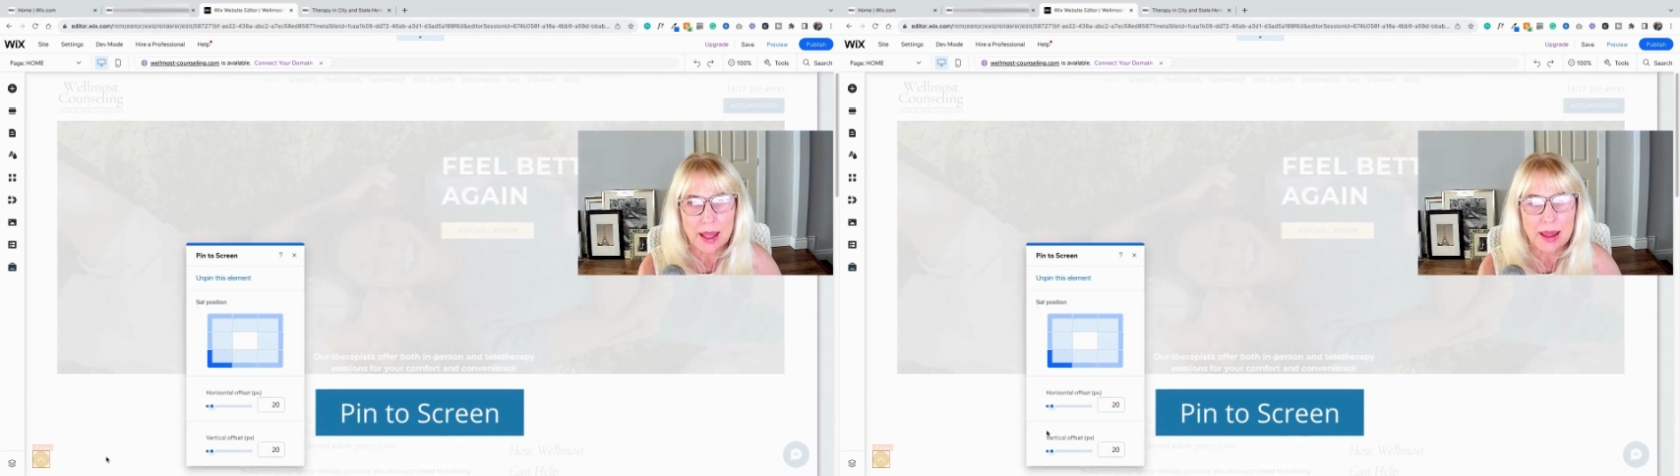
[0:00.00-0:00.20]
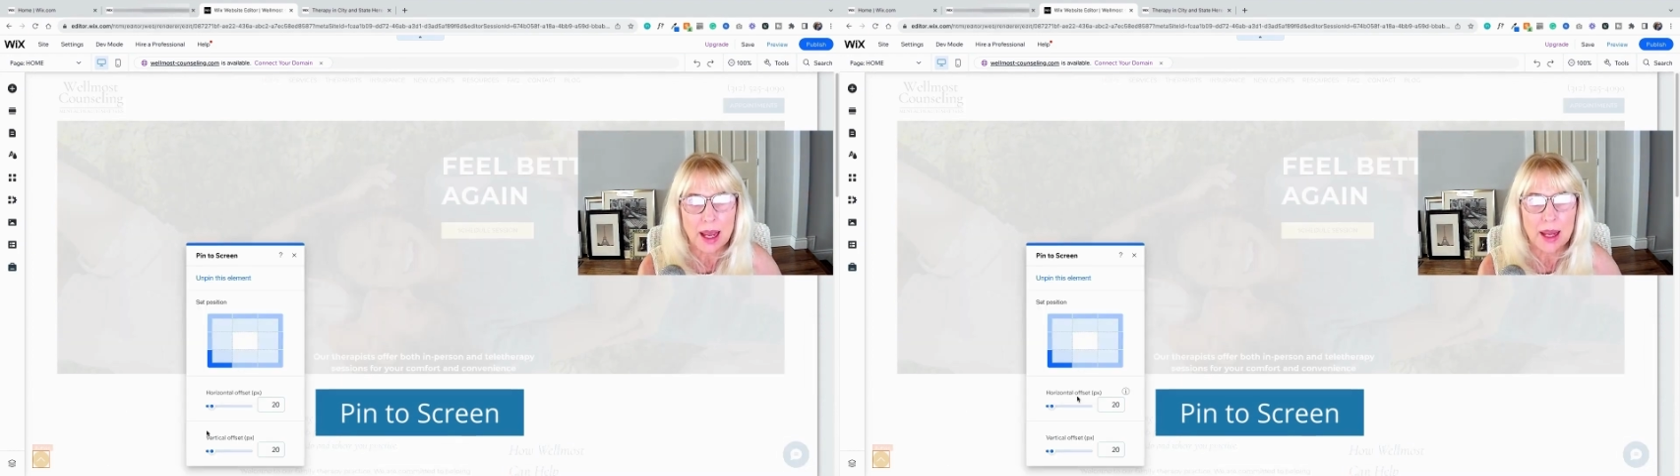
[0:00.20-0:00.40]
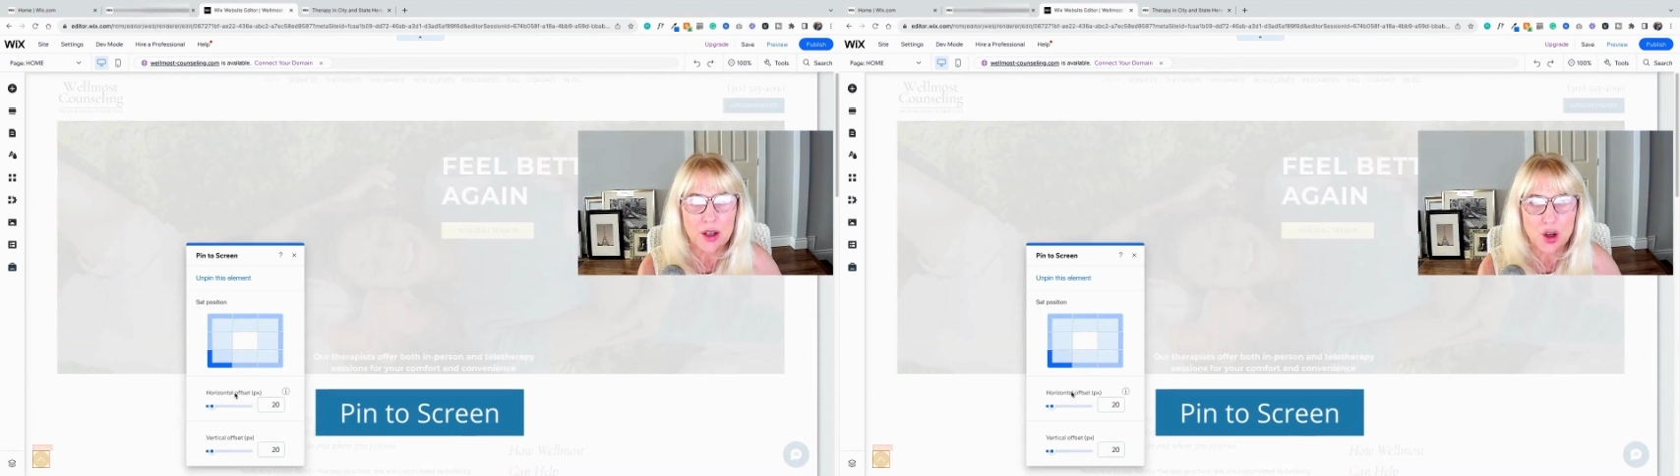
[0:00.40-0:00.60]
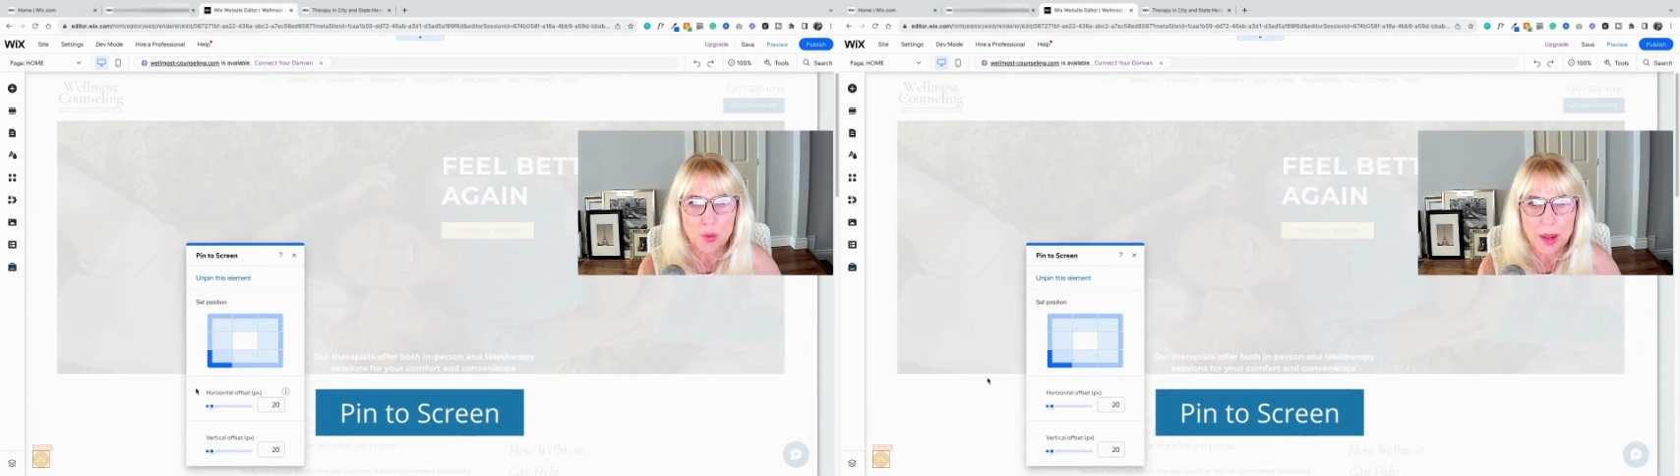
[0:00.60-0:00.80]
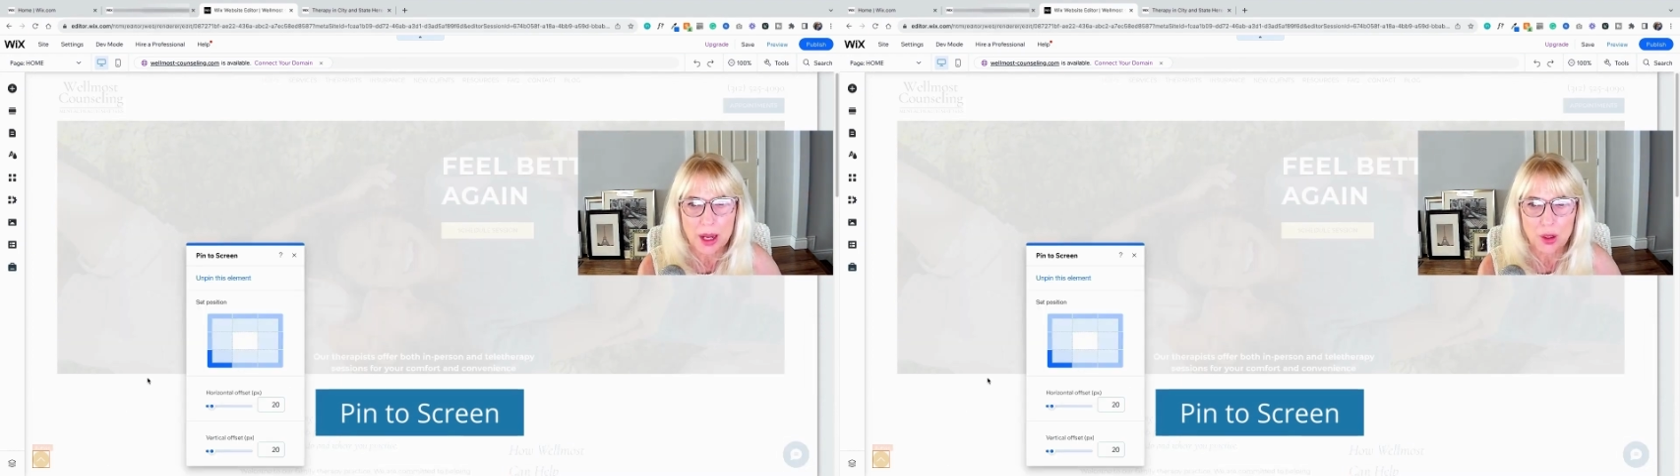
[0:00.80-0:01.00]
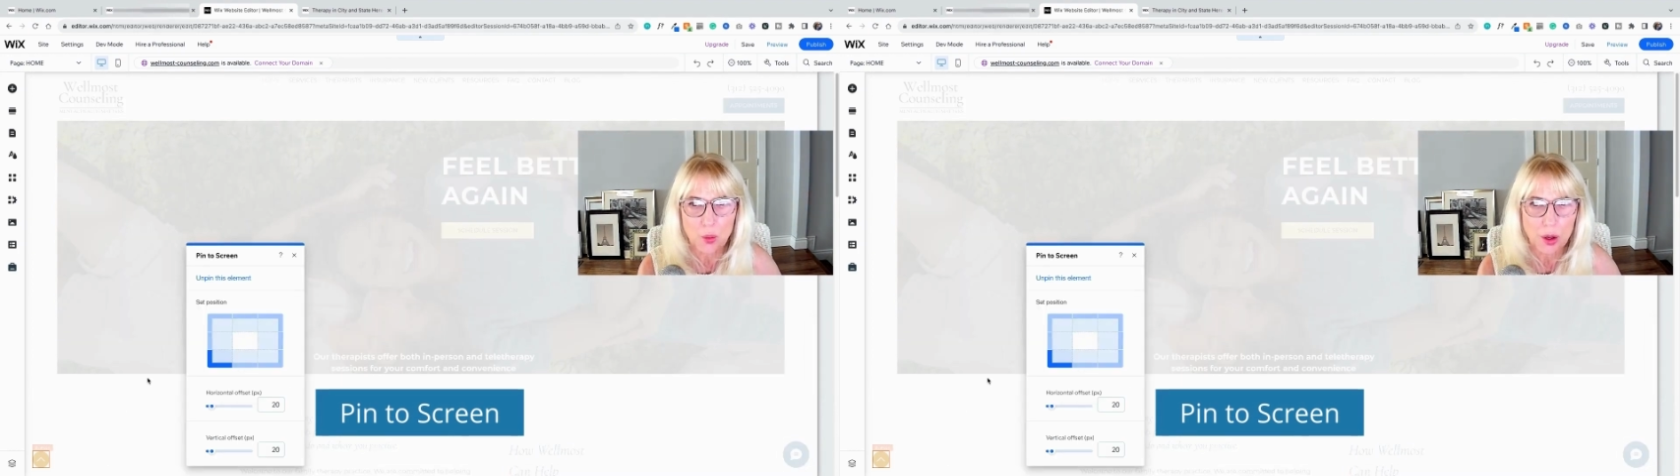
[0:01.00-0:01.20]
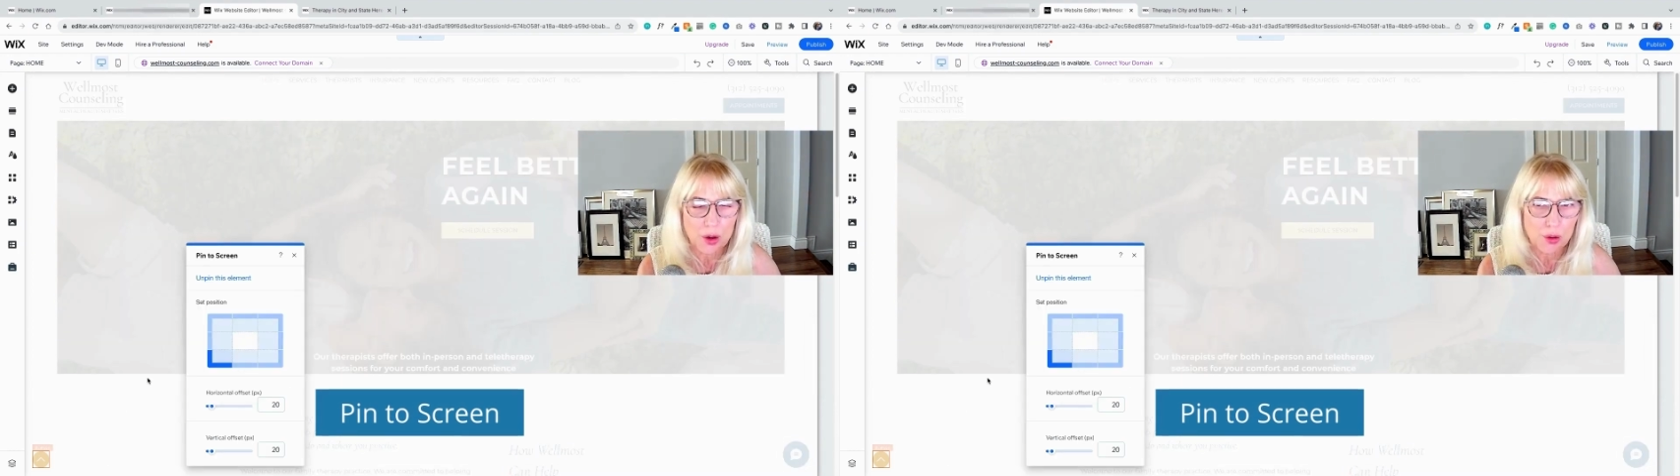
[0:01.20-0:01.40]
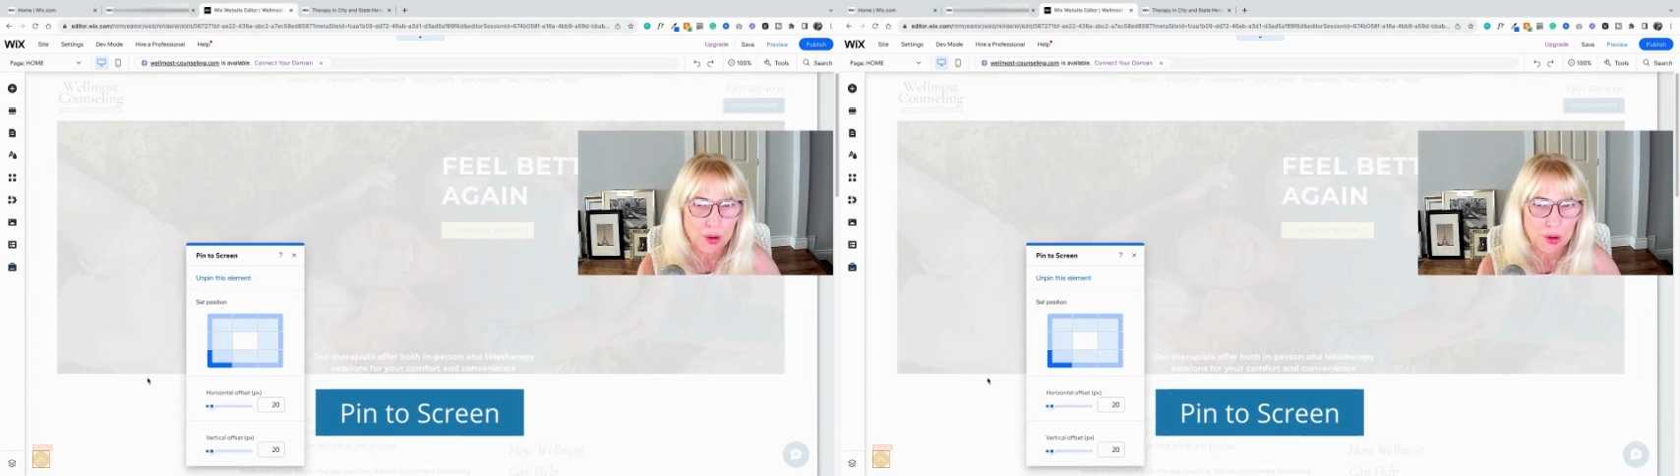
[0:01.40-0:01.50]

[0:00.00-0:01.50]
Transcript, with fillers: that no matter where you